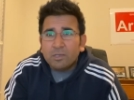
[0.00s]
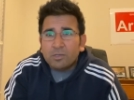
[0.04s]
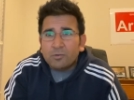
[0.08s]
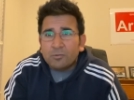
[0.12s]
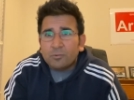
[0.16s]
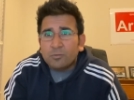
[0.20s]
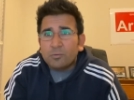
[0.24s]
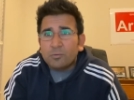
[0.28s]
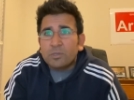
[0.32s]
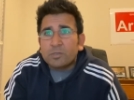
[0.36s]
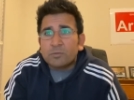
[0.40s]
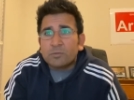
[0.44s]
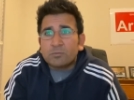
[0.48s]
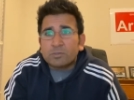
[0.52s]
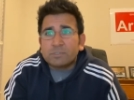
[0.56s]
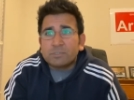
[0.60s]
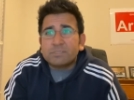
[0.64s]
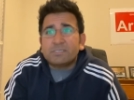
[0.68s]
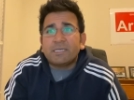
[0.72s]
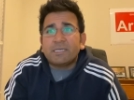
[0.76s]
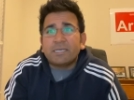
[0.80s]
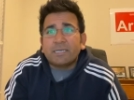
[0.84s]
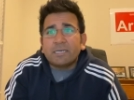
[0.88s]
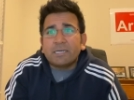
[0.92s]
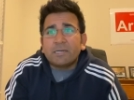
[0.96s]
Rohit was
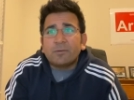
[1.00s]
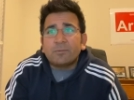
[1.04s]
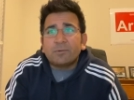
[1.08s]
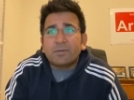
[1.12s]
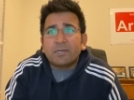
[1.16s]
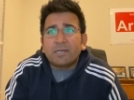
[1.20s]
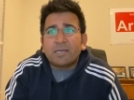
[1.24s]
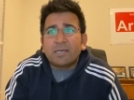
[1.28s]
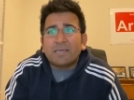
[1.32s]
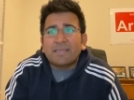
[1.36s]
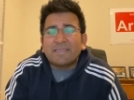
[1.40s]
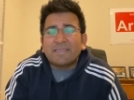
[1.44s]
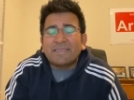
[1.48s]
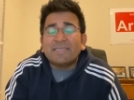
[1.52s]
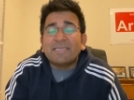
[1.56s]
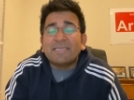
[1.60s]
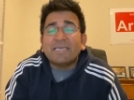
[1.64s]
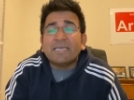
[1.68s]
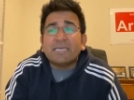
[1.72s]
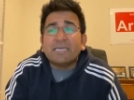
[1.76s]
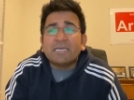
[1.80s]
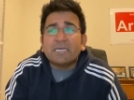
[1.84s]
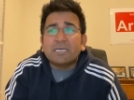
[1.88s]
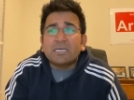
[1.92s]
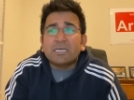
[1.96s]
setting out, and I
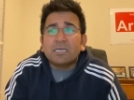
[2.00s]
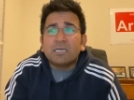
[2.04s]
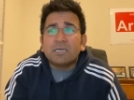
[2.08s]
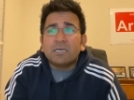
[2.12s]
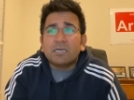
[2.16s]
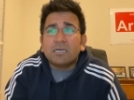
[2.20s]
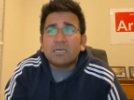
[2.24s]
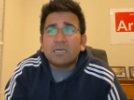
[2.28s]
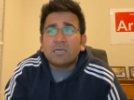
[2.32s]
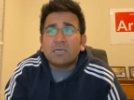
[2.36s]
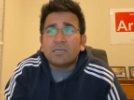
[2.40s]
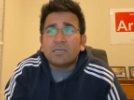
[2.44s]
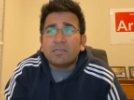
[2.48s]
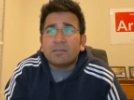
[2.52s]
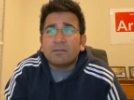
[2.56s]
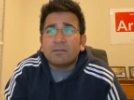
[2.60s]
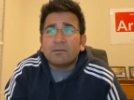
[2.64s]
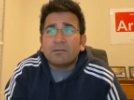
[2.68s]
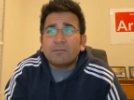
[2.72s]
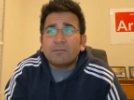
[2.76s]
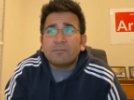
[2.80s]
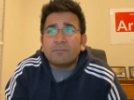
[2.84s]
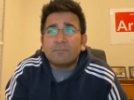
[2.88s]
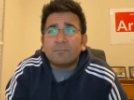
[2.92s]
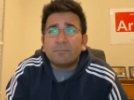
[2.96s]
think,
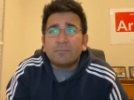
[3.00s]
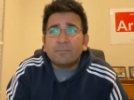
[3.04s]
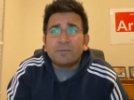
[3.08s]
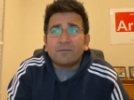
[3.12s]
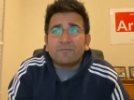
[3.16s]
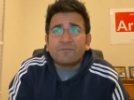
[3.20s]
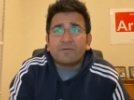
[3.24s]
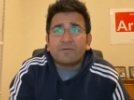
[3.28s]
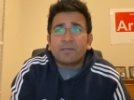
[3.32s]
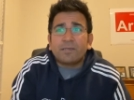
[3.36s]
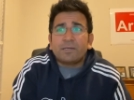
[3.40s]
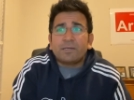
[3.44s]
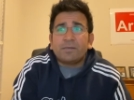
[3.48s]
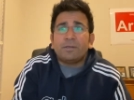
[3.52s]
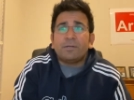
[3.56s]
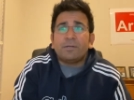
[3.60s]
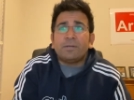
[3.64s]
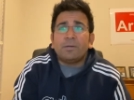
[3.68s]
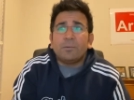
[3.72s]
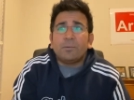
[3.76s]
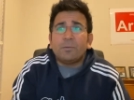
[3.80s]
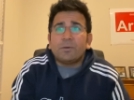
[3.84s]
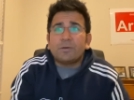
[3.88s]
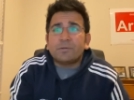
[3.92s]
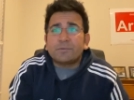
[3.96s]
if I
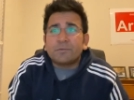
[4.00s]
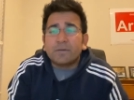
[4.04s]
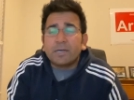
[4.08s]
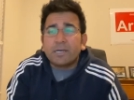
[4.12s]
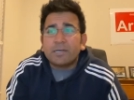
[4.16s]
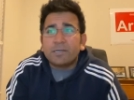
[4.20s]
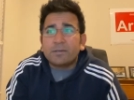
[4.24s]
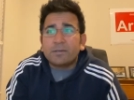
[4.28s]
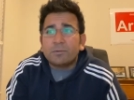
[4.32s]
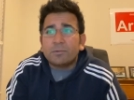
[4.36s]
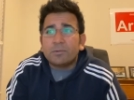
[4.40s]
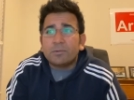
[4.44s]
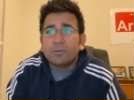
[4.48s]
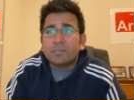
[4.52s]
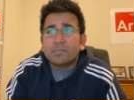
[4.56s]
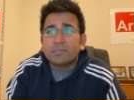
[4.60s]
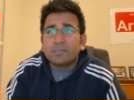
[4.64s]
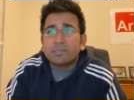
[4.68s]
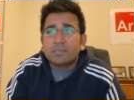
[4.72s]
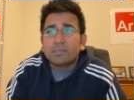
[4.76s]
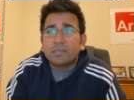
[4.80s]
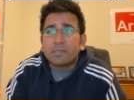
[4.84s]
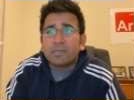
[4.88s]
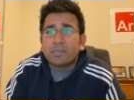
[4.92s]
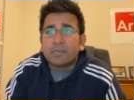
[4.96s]
know it right, Rohit
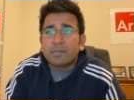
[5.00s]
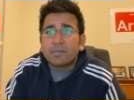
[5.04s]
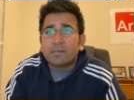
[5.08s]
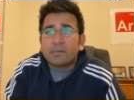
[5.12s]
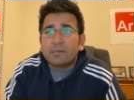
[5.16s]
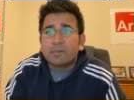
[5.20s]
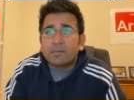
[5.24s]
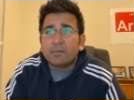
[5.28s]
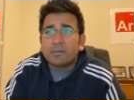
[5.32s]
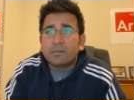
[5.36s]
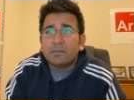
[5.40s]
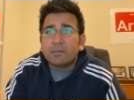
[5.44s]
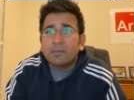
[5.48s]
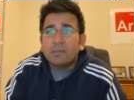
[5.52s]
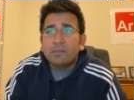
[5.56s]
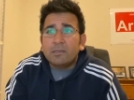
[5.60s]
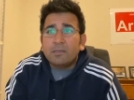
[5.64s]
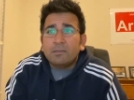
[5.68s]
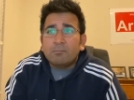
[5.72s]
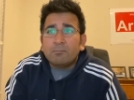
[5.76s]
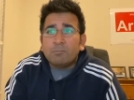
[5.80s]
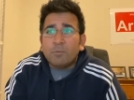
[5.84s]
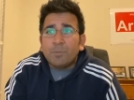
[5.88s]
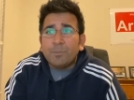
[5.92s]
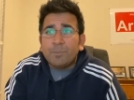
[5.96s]
and
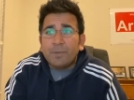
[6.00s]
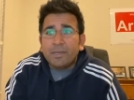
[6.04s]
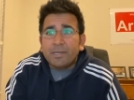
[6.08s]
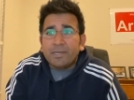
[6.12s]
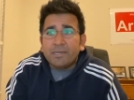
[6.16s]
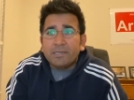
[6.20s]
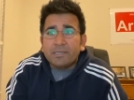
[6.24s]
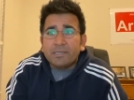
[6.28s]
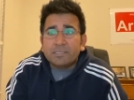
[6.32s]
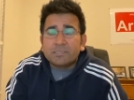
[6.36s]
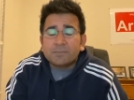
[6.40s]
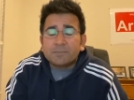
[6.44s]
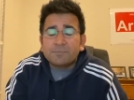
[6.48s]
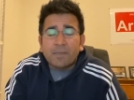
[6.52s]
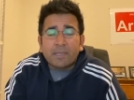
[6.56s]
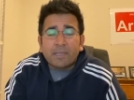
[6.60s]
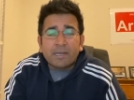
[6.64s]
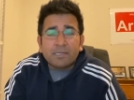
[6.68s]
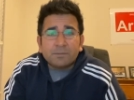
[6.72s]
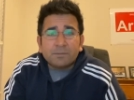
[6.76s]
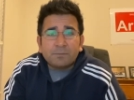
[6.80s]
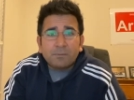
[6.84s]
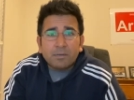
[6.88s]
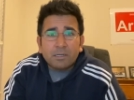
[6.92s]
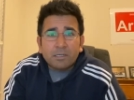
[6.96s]
Mumbai Indians
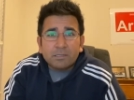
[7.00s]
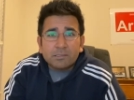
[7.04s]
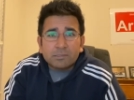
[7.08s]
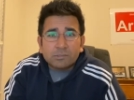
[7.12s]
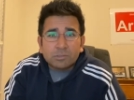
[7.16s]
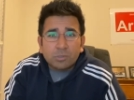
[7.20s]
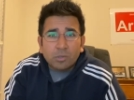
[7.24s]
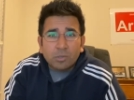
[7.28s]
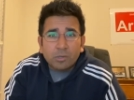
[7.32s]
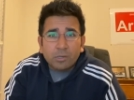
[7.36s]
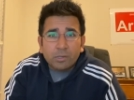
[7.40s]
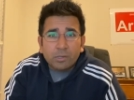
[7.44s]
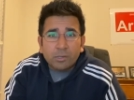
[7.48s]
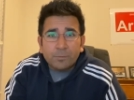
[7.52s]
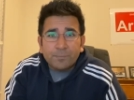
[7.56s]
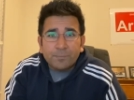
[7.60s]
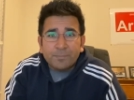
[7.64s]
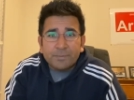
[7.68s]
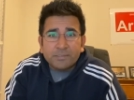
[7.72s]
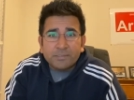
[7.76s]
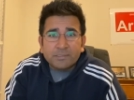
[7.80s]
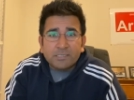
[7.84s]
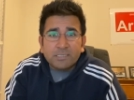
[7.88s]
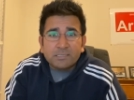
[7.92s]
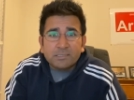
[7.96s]
management is talking to
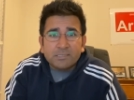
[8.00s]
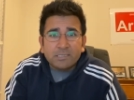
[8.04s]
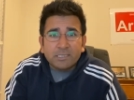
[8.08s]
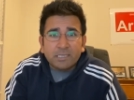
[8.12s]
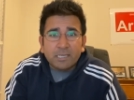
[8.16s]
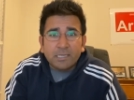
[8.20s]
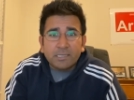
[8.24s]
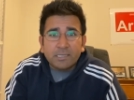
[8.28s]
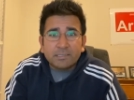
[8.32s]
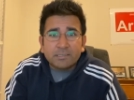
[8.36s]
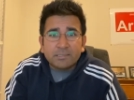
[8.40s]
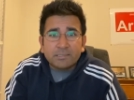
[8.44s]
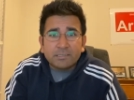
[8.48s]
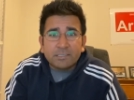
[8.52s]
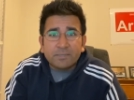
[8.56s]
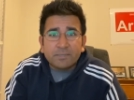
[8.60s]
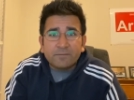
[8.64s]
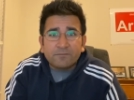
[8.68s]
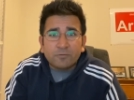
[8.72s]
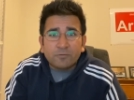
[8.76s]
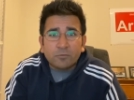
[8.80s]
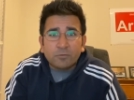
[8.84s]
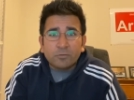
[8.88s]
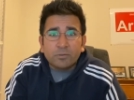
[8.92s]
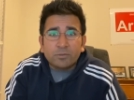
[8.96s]
BCCI and see
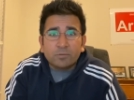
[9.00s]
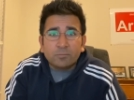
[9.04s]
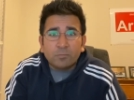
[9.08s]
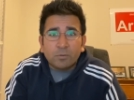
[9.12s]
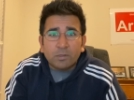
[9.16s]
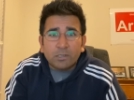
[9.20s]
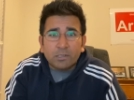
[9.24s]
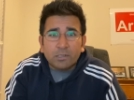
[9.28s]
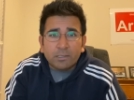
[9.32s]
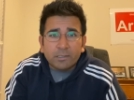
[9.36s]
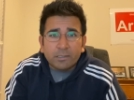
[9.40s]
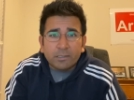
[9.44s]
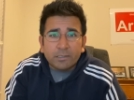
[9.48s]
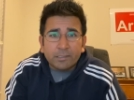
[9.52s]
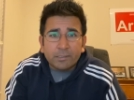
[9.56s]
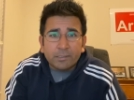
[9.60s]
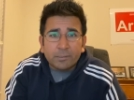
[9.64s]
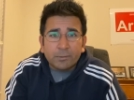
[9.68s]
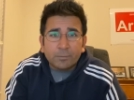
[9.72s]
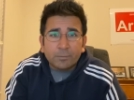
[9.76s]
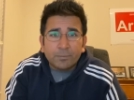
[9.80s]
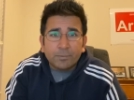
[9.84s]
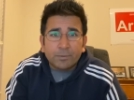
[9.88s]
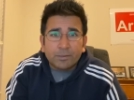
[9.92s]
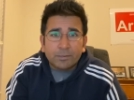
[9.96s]
if Rohit will
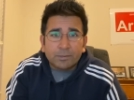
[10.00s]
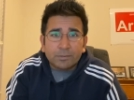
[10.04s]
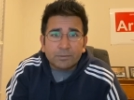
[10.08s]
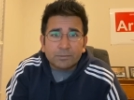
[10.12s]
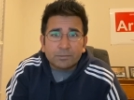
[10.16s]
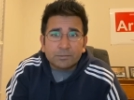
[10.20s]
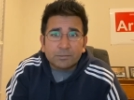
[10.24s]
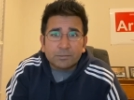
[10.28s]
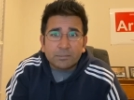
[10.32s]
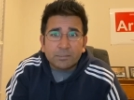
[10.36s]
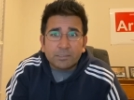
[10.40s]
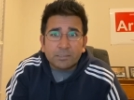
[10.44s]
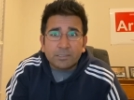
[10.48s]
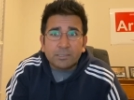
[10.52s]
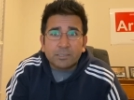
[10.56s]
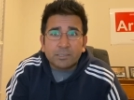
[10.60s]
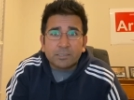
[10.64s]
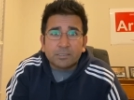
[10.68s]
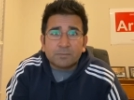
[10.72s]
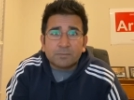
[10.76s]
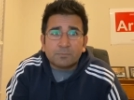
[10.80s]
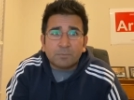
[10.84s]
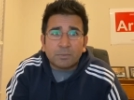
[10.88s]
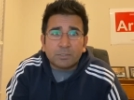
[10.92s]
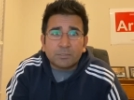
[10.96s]
continue, because he
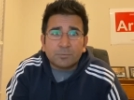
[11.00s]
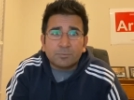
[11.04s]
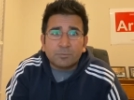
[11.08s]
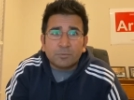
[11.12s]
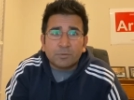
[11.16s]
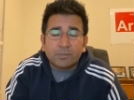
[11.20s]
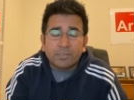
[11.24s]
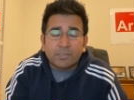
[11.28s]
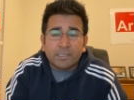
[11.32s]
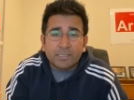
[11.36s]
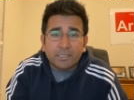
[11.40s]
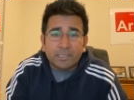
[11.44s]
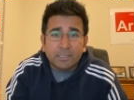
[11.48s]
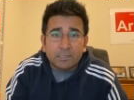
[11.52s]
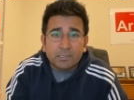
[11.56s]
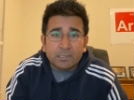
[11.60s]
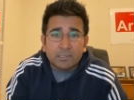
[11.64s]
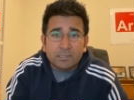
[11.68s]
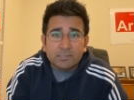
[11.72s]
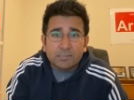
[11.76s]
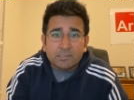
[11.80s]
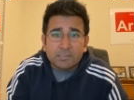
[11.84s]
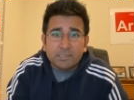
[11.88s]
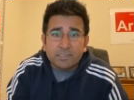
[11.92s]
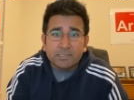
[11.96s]
is much more needed in
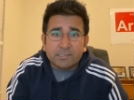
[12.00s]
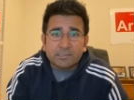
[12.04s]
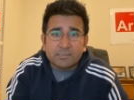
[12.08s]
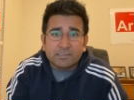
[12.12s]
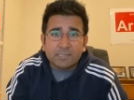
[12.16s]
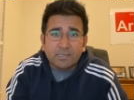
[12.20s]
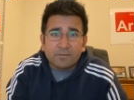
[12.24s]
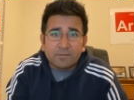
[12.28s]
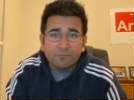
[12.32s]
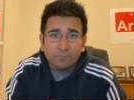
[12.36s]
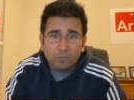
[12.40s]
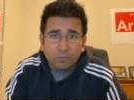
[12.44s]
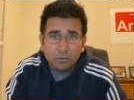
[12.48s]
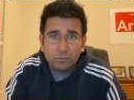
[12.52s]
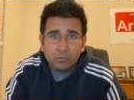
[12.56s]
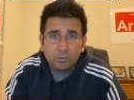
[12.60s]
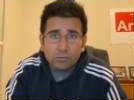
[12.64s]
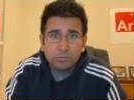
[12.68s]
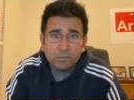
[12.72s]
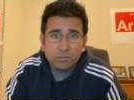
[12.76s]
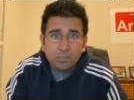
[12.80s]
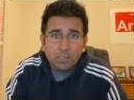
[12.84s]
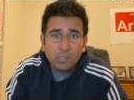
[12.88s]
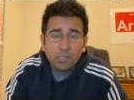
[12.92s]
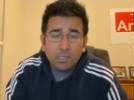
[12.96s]
the series that follows.